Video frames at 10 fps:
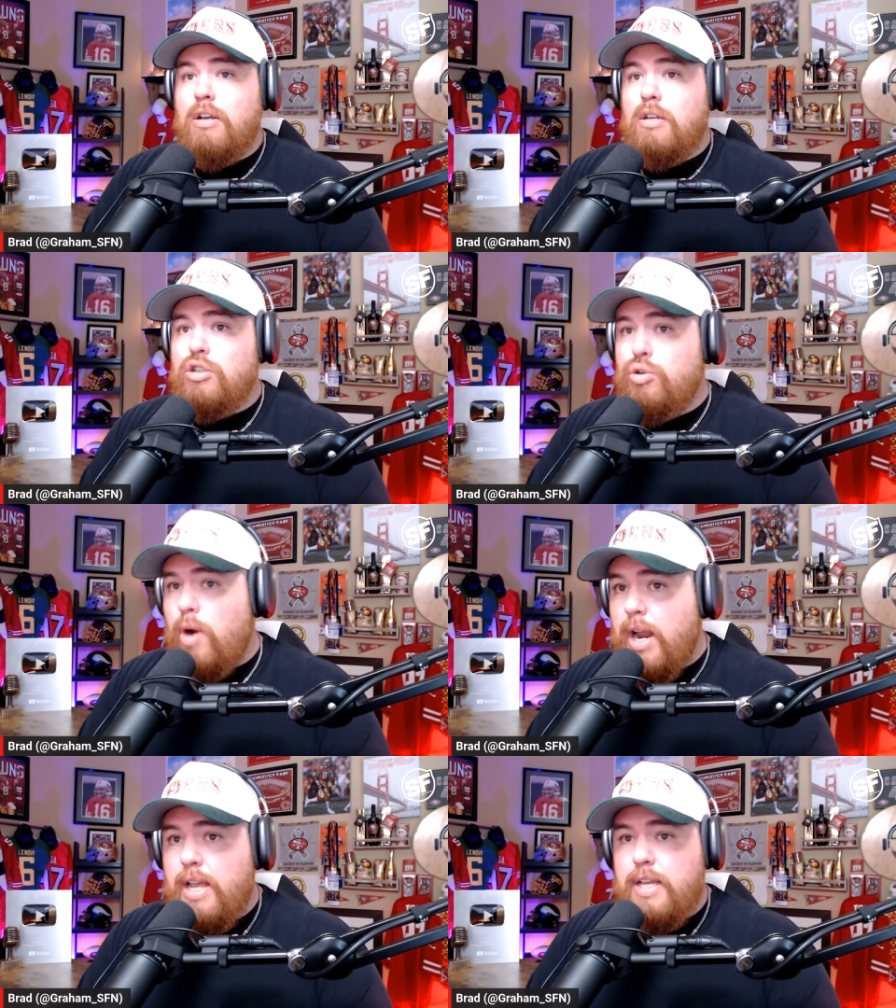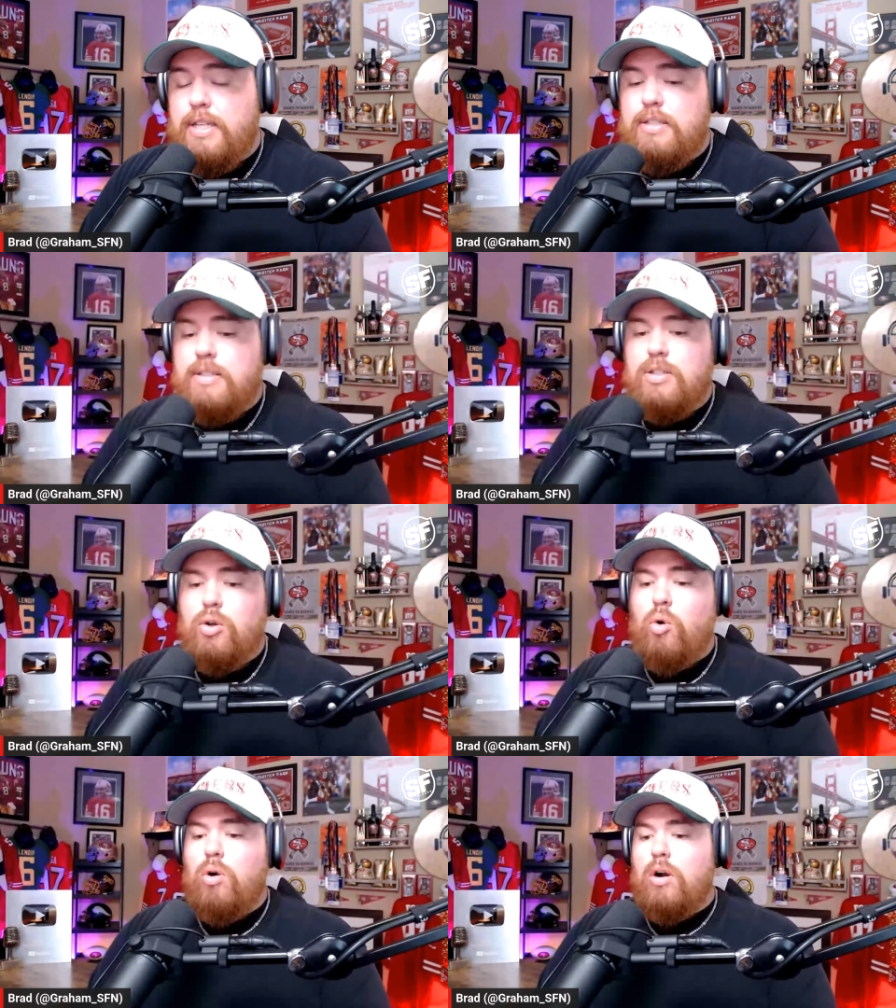trades
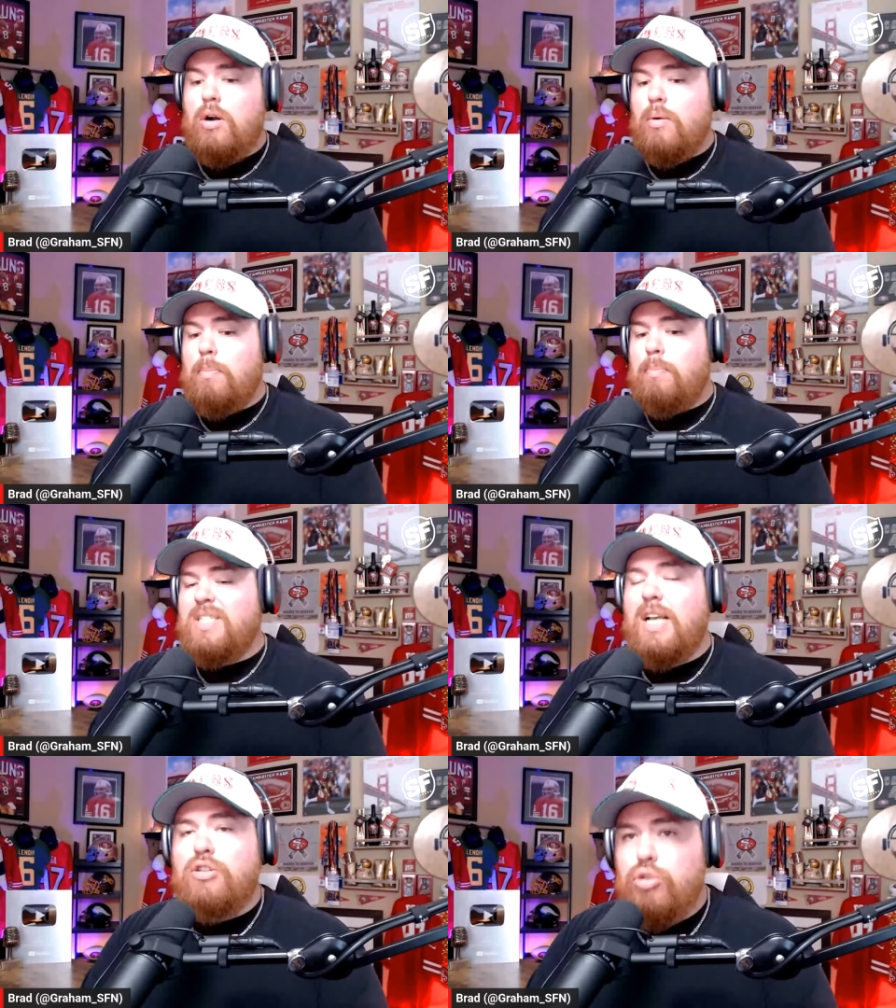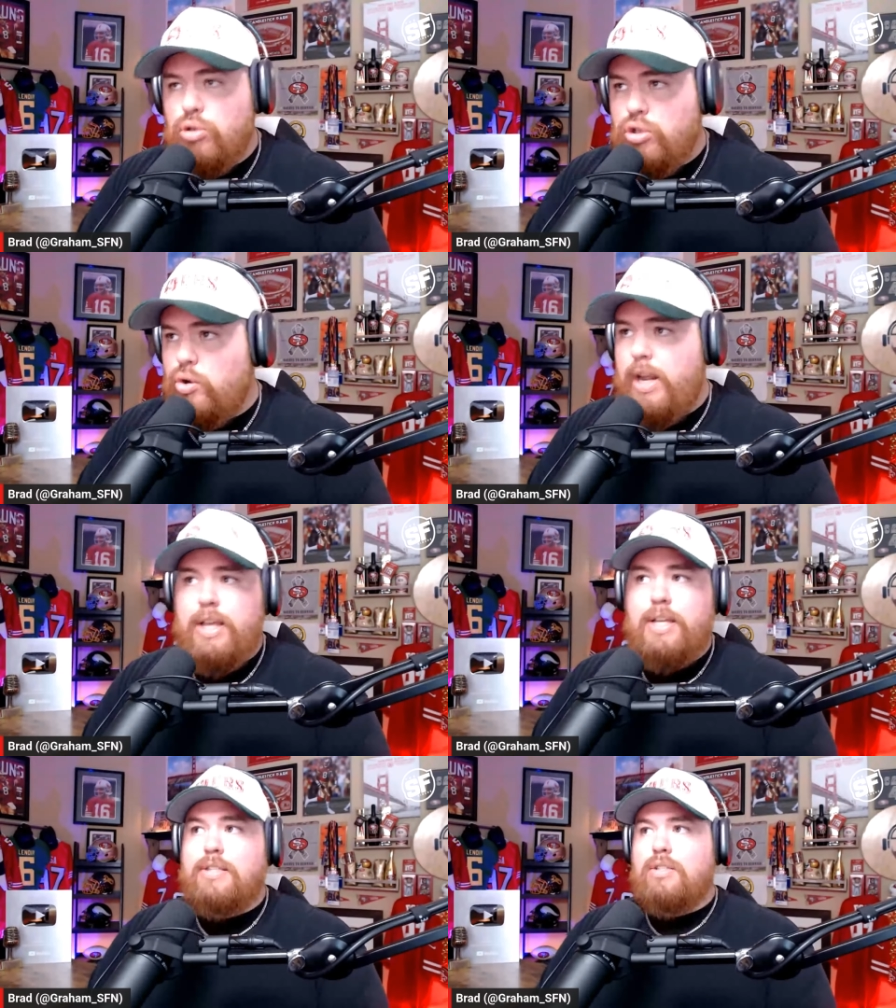or potential
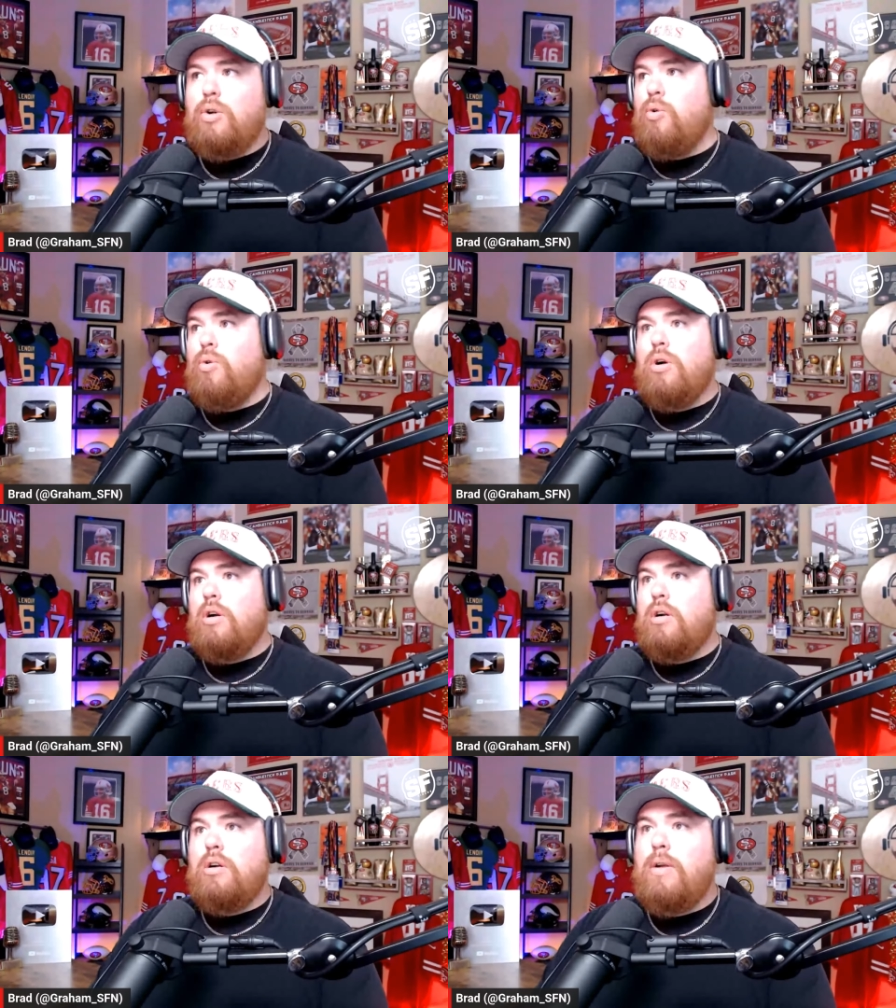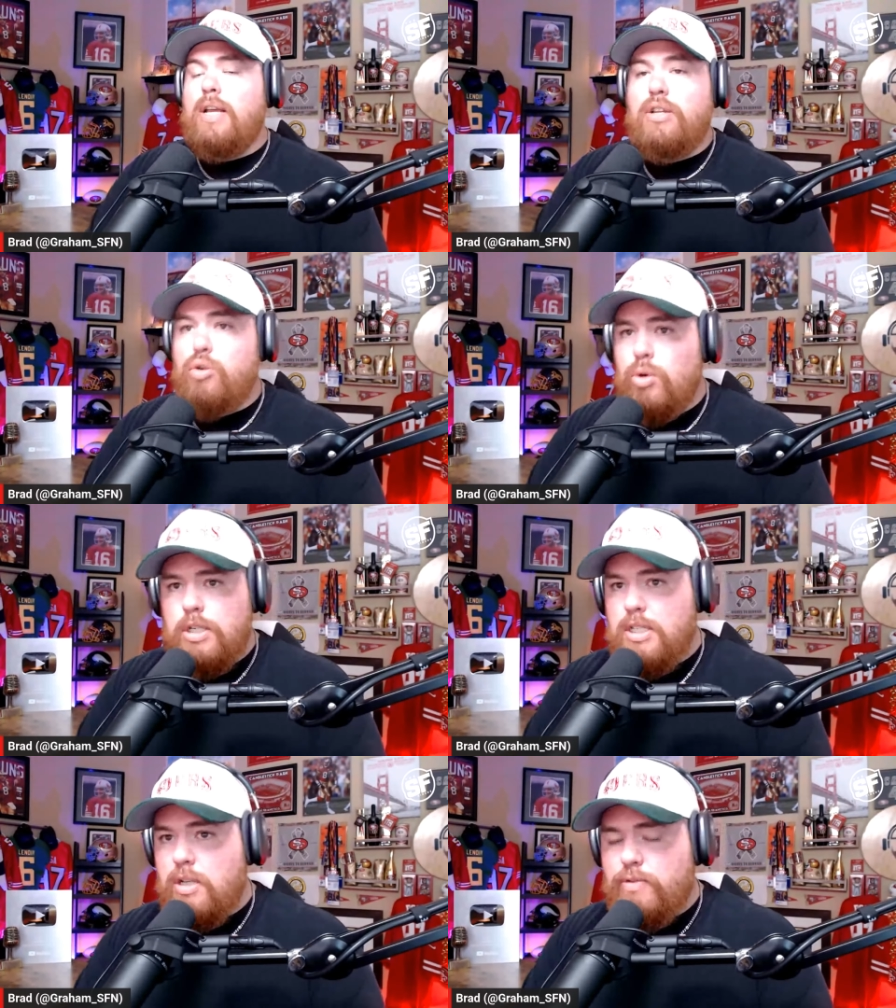trades or
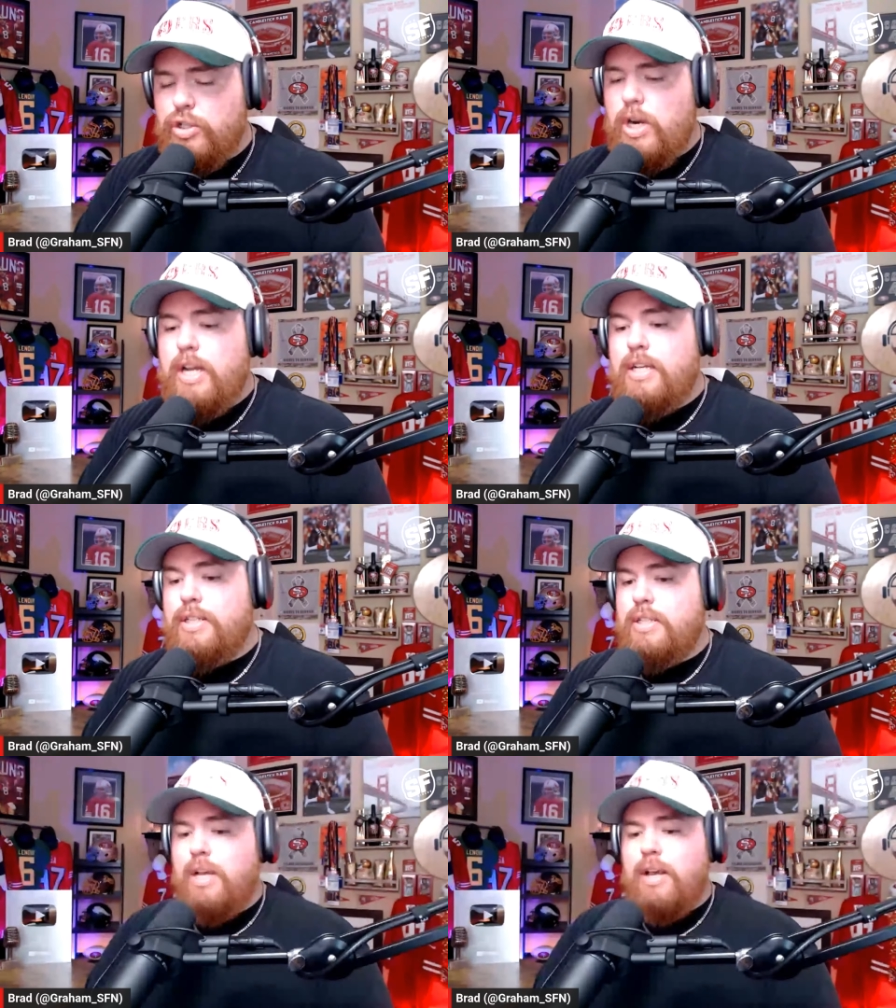inquiries of trades